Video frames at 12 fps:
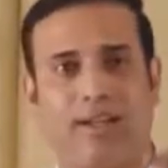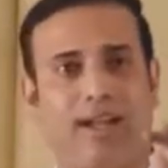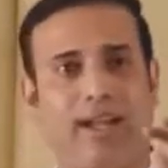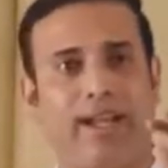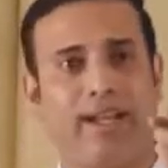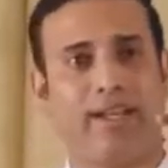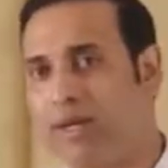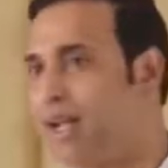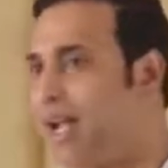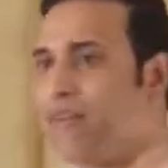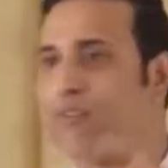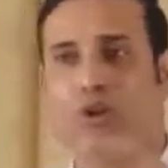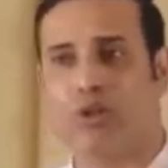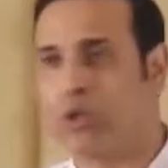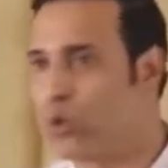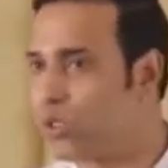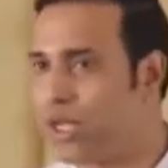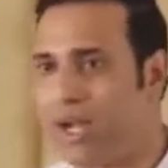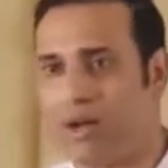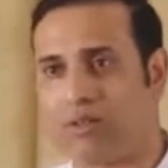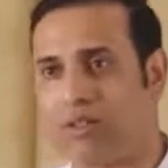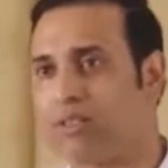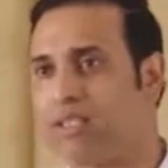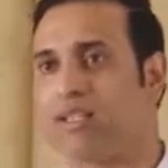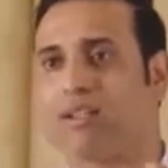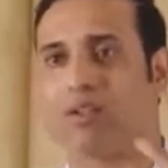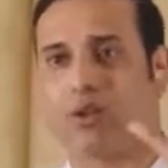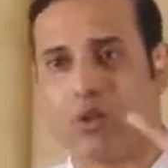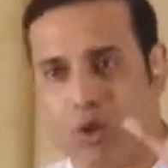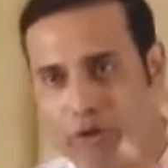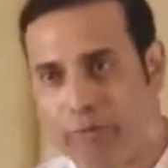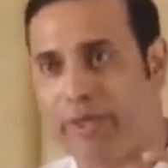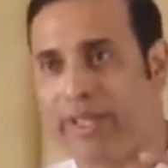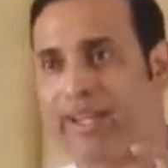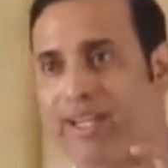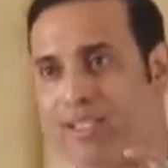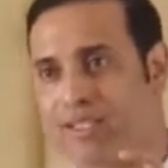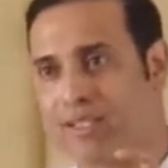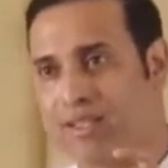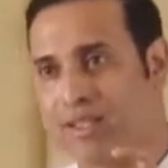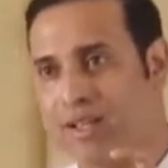And I've got no doubt that a lot of parents